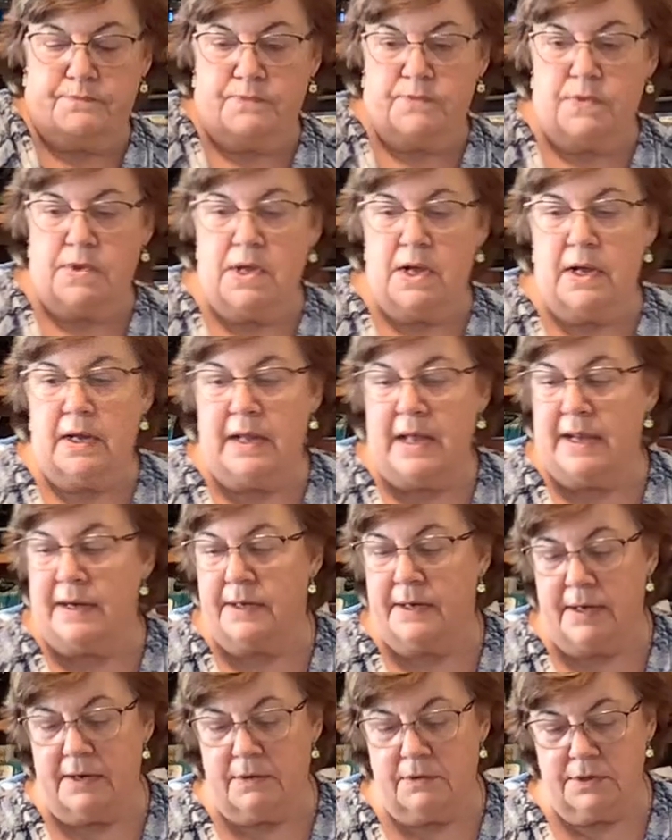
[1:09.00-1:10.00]
yeah, I had
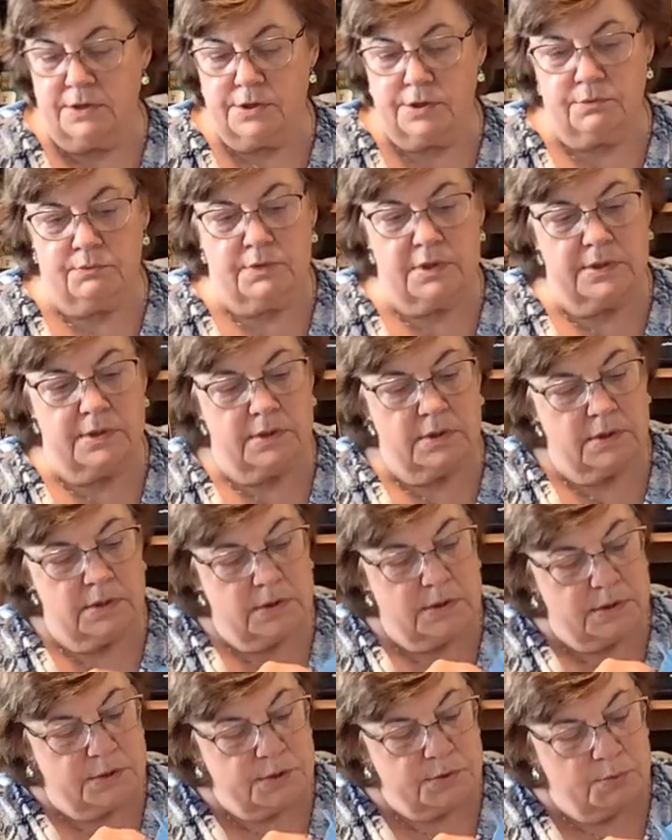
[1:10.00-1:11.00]
an errand to run
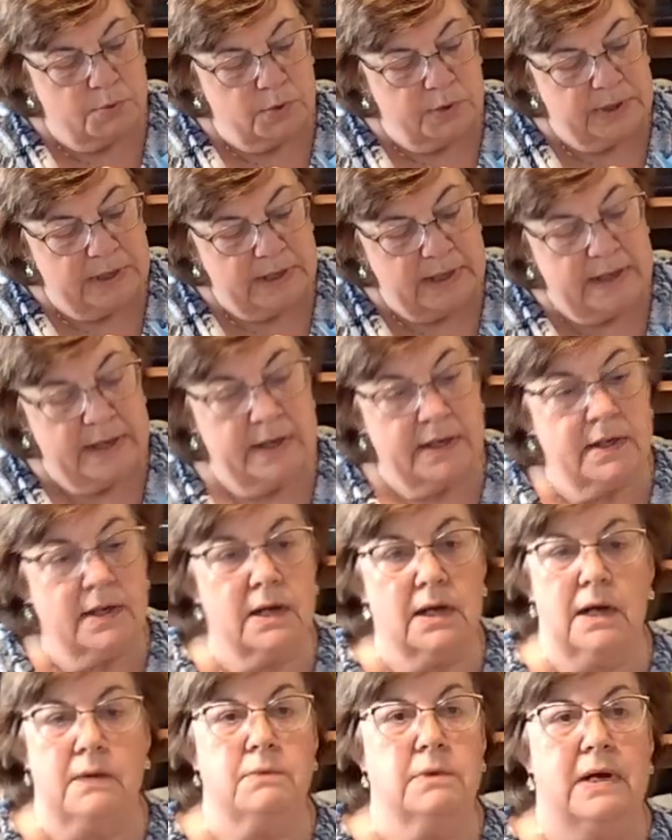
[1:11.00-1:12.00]
this morning, and
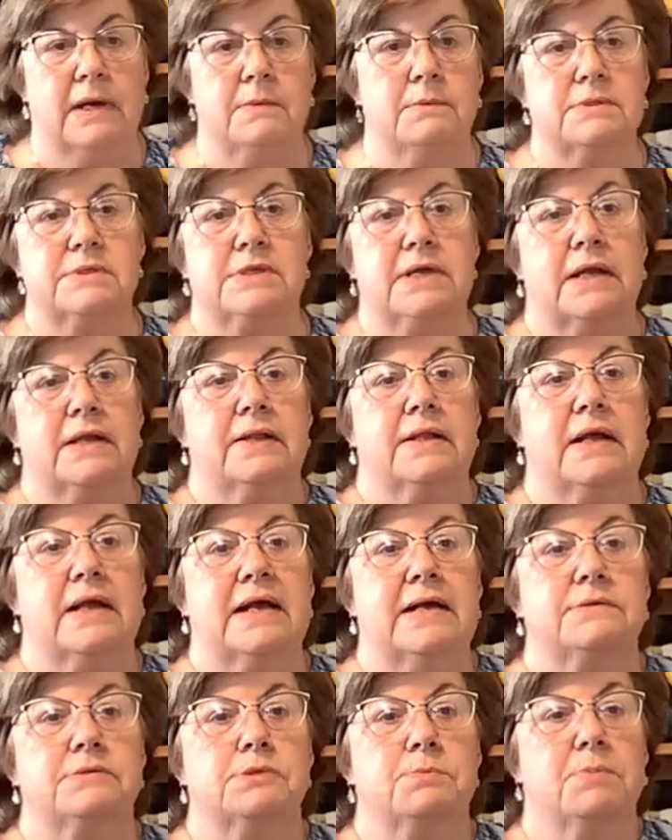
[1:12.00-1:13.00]
I was out of the
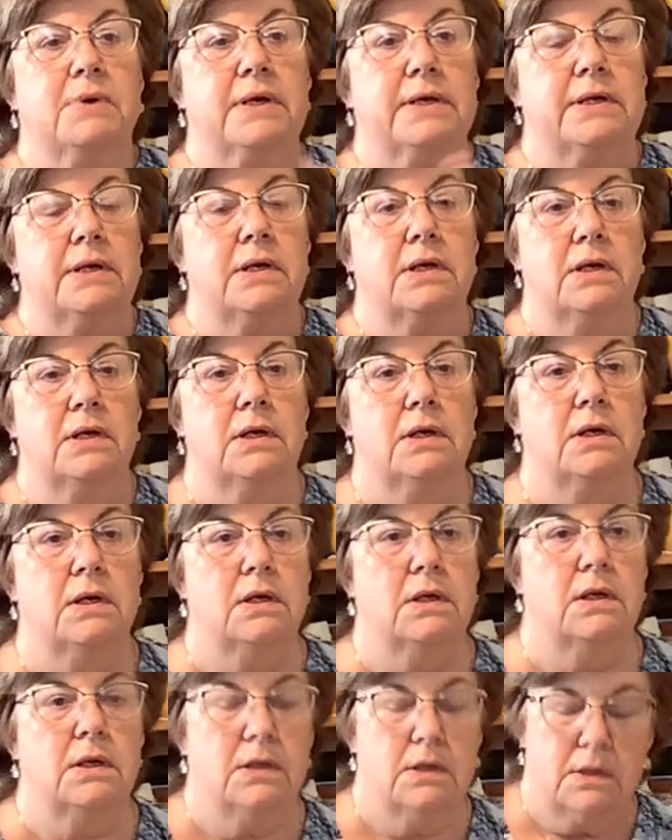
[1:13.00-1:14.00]
house by
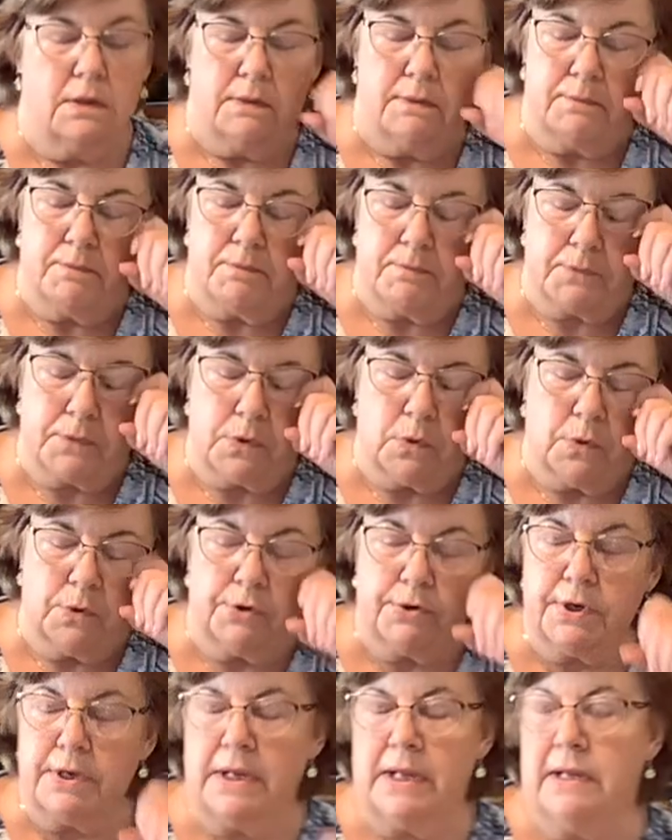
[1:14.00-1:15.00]

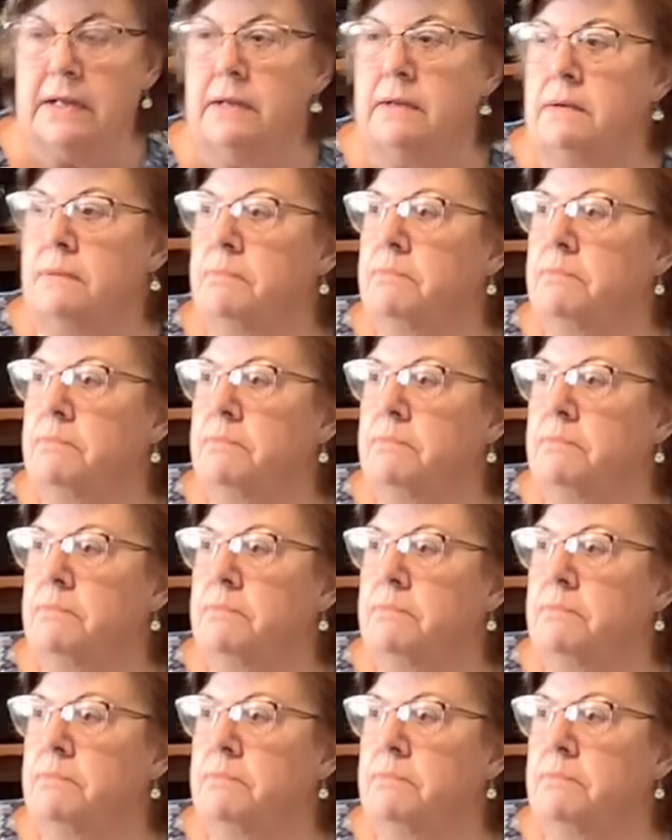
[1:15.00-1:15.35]
7:45,